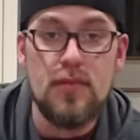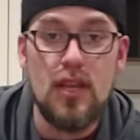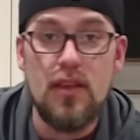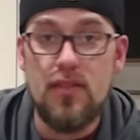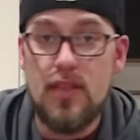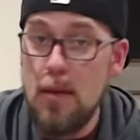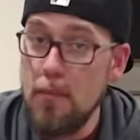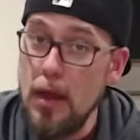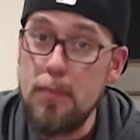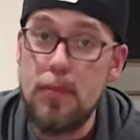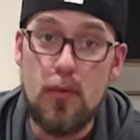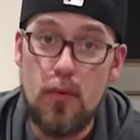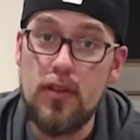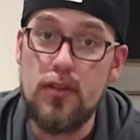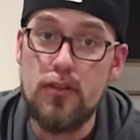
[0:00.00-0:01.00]
That might be
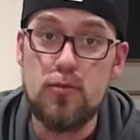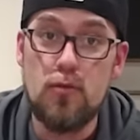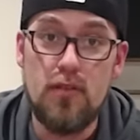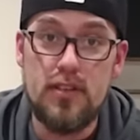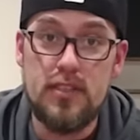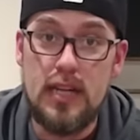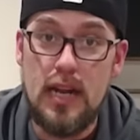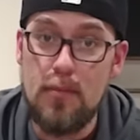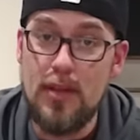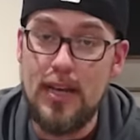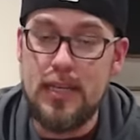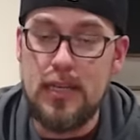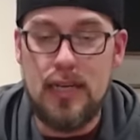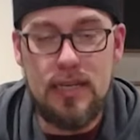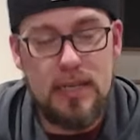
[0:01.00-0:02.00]
one of those movies that I'm like,
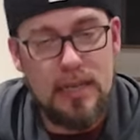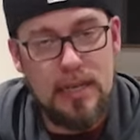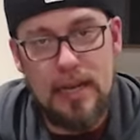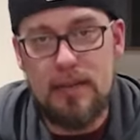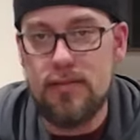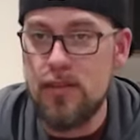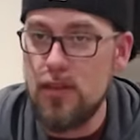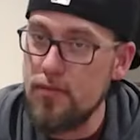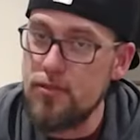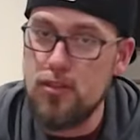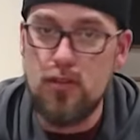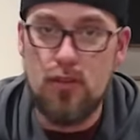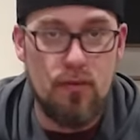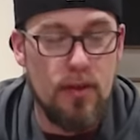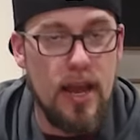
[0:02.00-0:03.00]
ah, I'd love to do
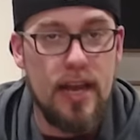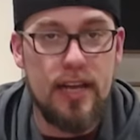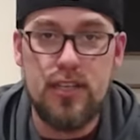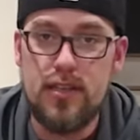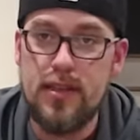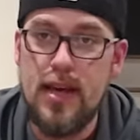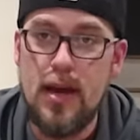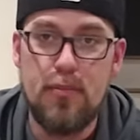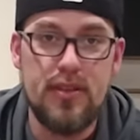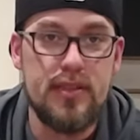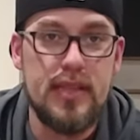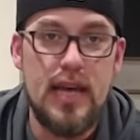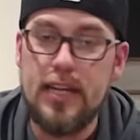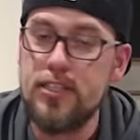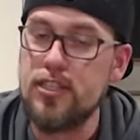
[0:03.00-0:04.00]
the reaction to that, but
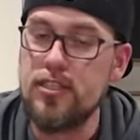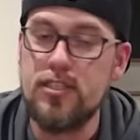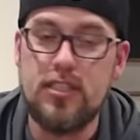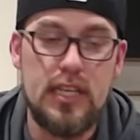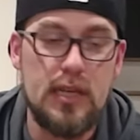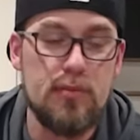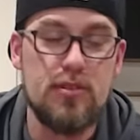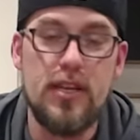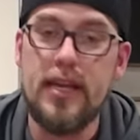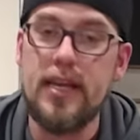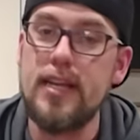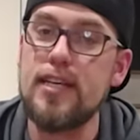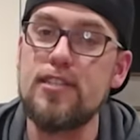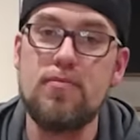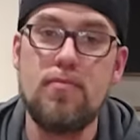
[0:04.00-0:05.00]
that just seems like it
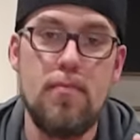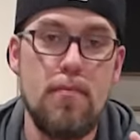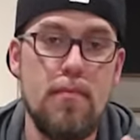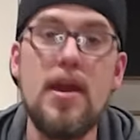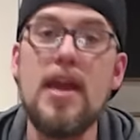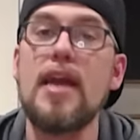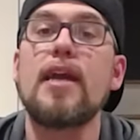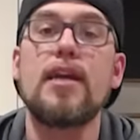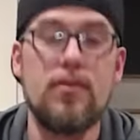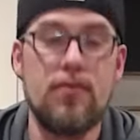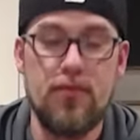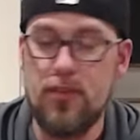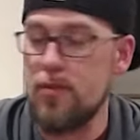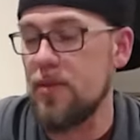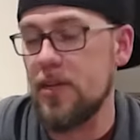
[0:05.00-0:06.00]
is made for
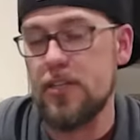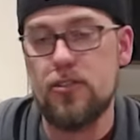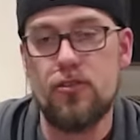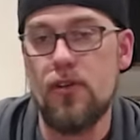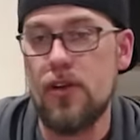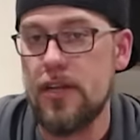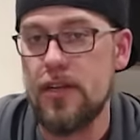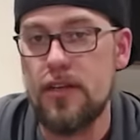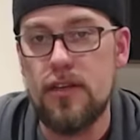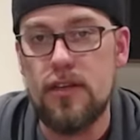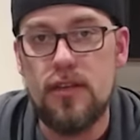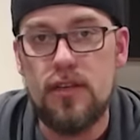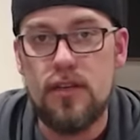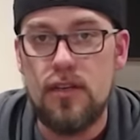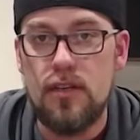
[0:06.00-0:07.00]
the big screen.
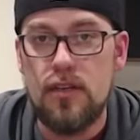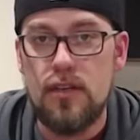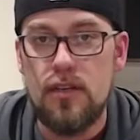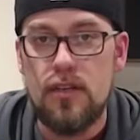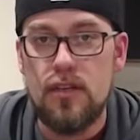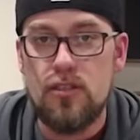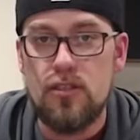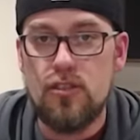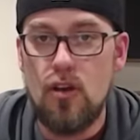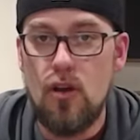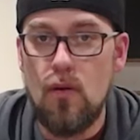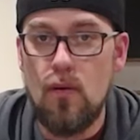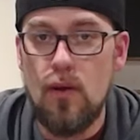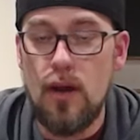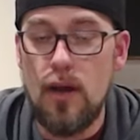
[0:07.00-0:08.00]

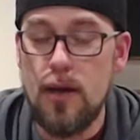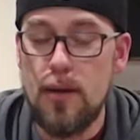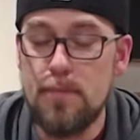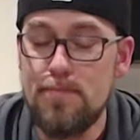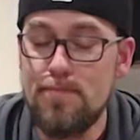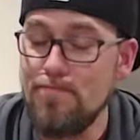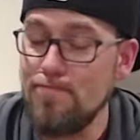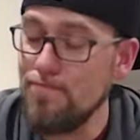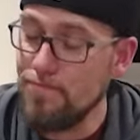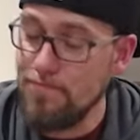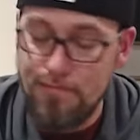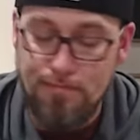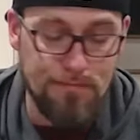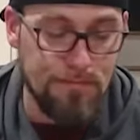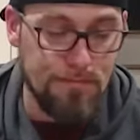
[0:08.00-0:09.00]
So, um,
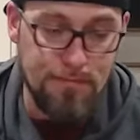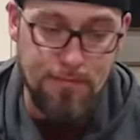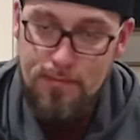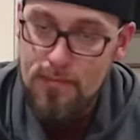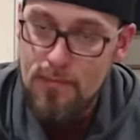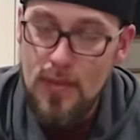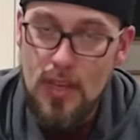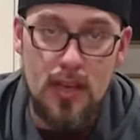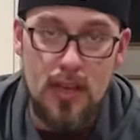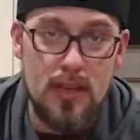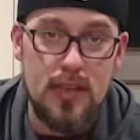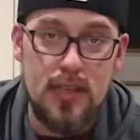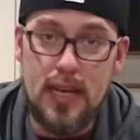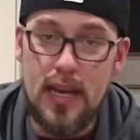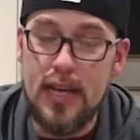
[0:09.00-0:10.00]

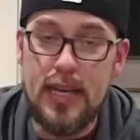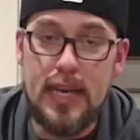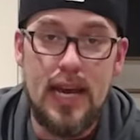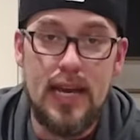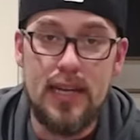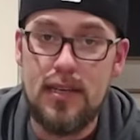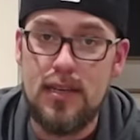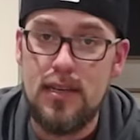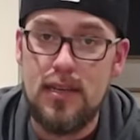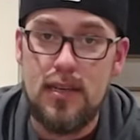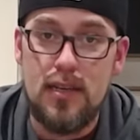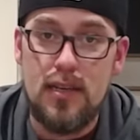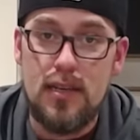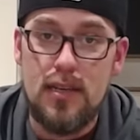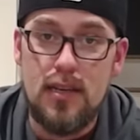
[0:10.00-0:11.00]
yeah, again,
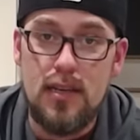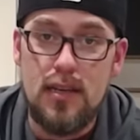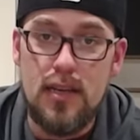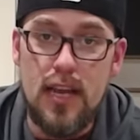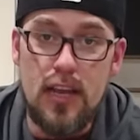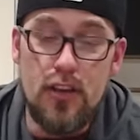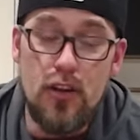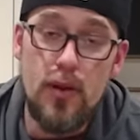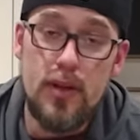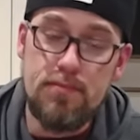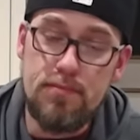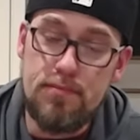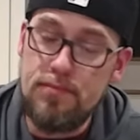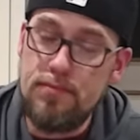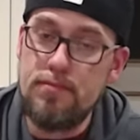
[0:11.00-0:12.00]
you know what?
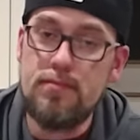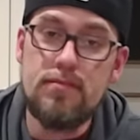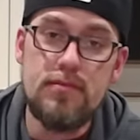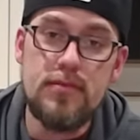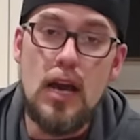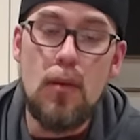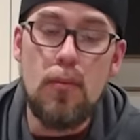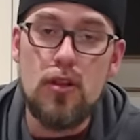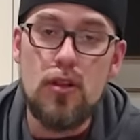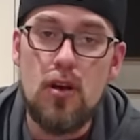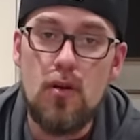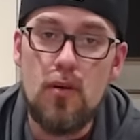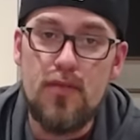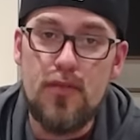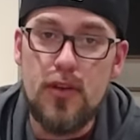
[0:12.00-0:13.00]
Down below,
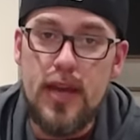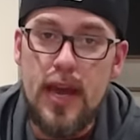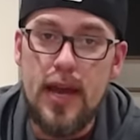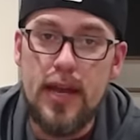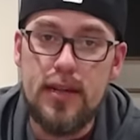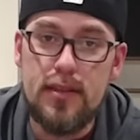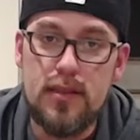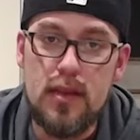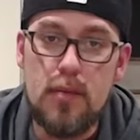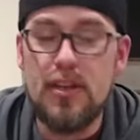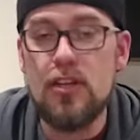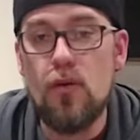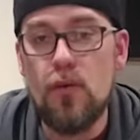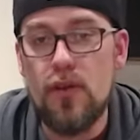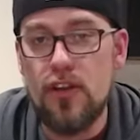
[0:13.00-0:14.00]
if you can, me
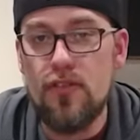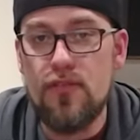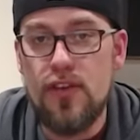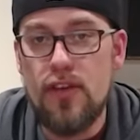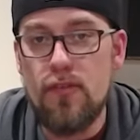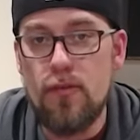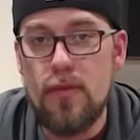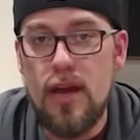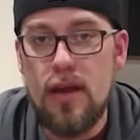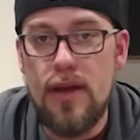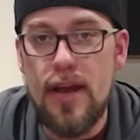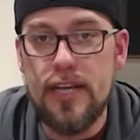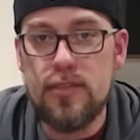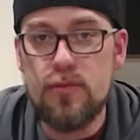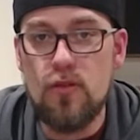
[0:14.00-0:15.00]
know what your favorite Mad
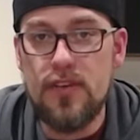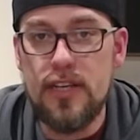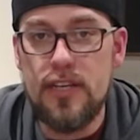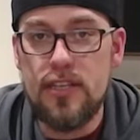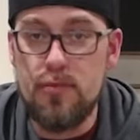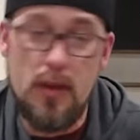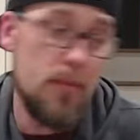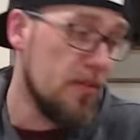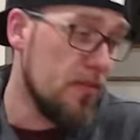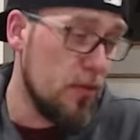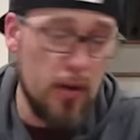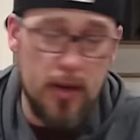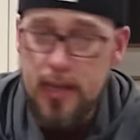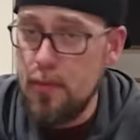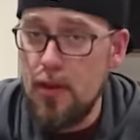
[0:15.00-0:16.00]
Max movie is. Maybe if you want
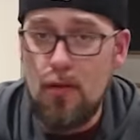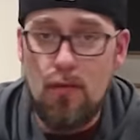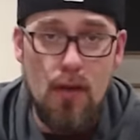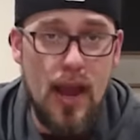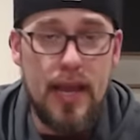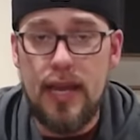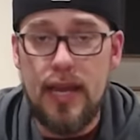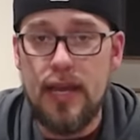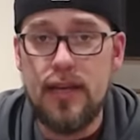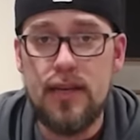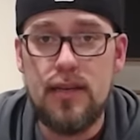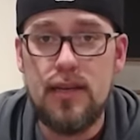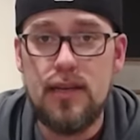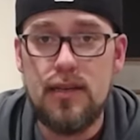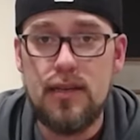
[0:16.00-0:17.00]
to give me a ranking.
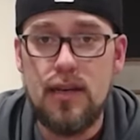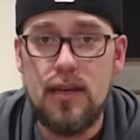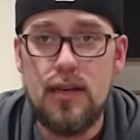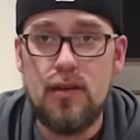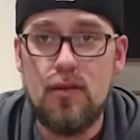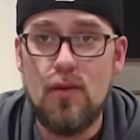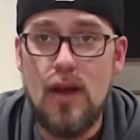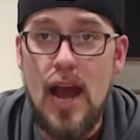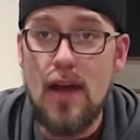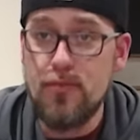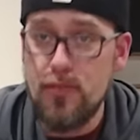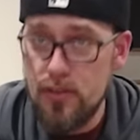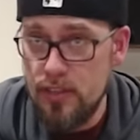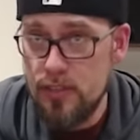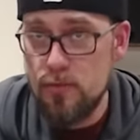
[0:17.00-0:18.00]
After
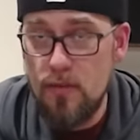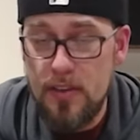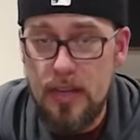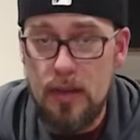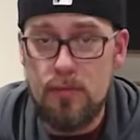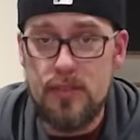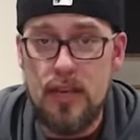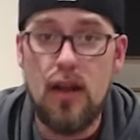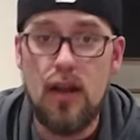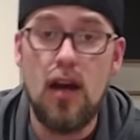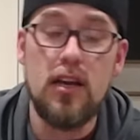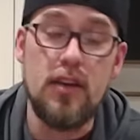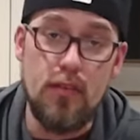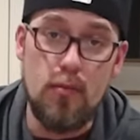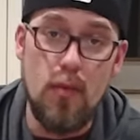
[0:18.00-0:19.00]
this movie comes out, I'll
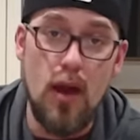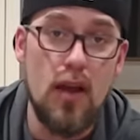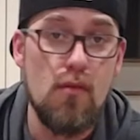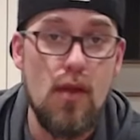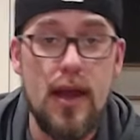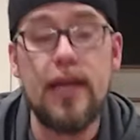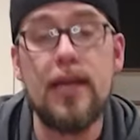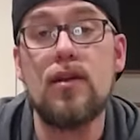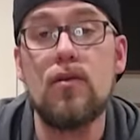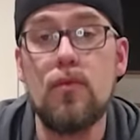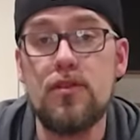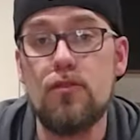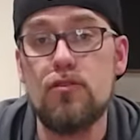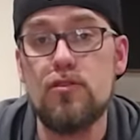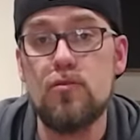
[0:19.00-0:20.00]
give you my ranking of what
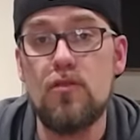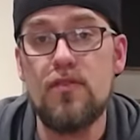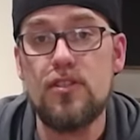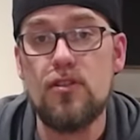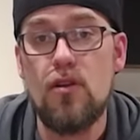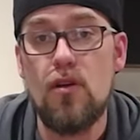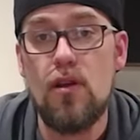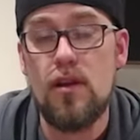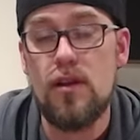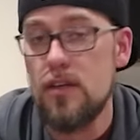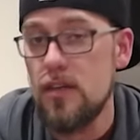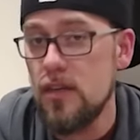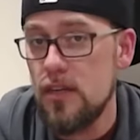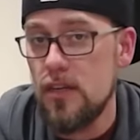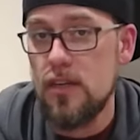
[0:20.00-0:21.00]
those movies are.
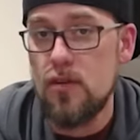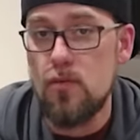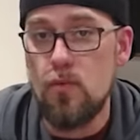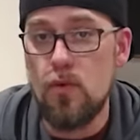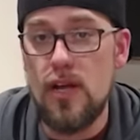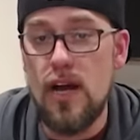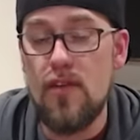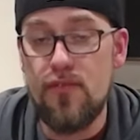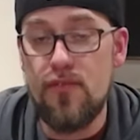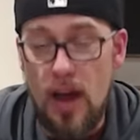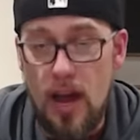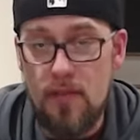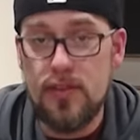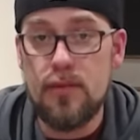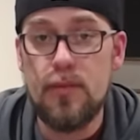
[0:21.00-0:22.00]
We'll have
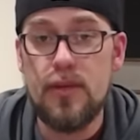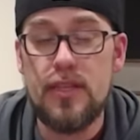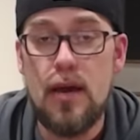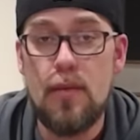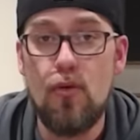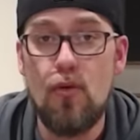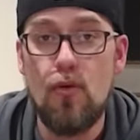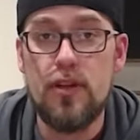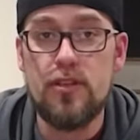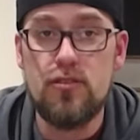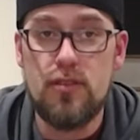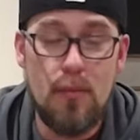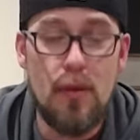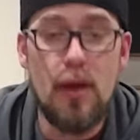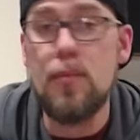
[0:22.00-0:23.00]
five of them at that point, so
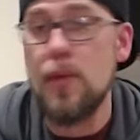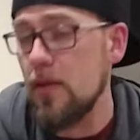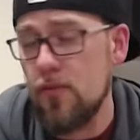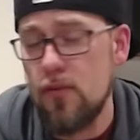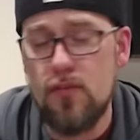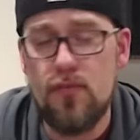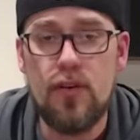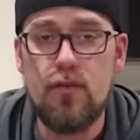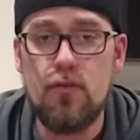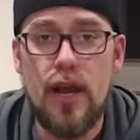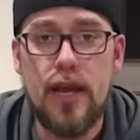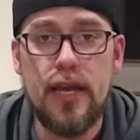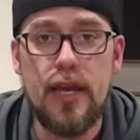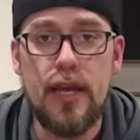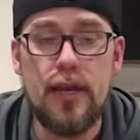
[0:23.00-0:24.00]
that might make for a fun
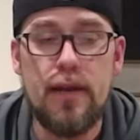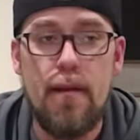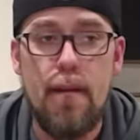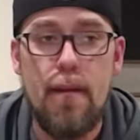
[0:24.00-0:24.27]
ranking.